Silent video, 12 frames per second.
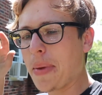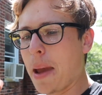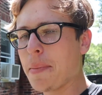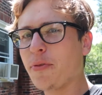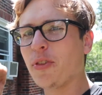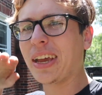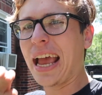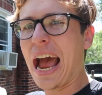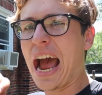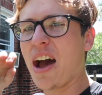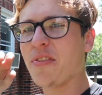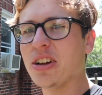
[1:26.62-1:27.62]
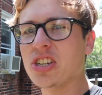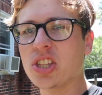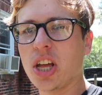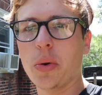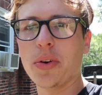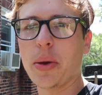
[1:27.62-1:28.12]
aiming for like a ½ inch
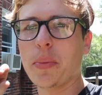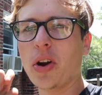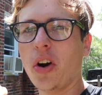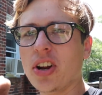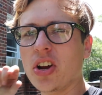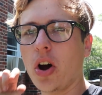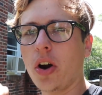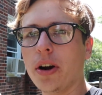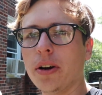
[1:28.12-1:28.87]
lower than we already are.